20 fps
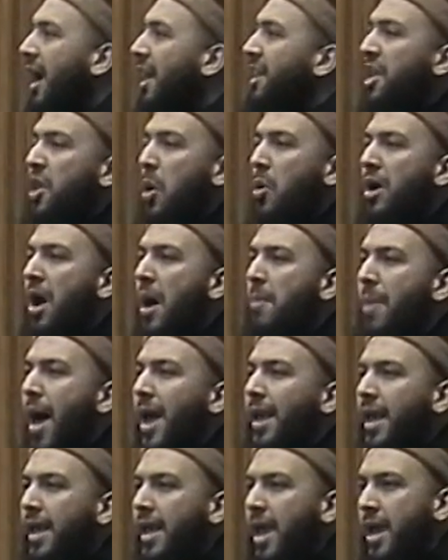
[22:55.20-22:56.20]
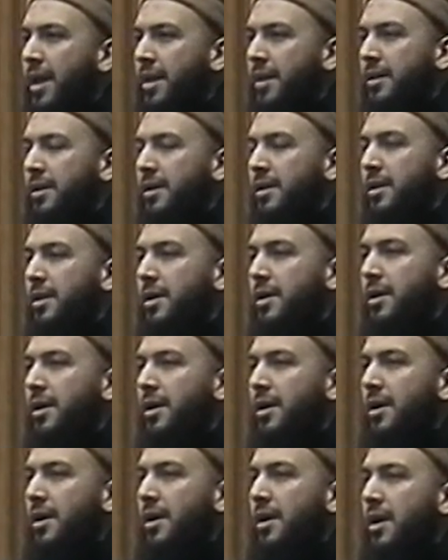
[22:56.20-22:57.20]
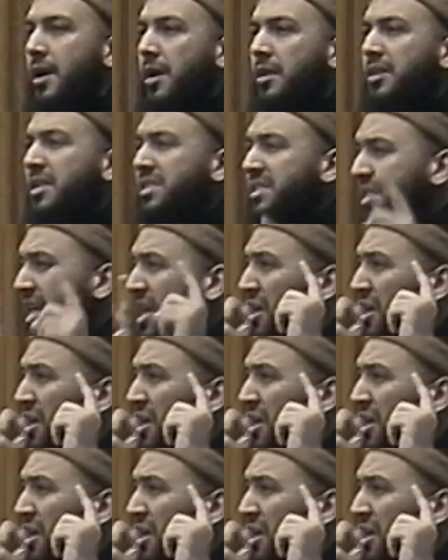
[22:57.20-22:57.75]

and they don't come back again. Just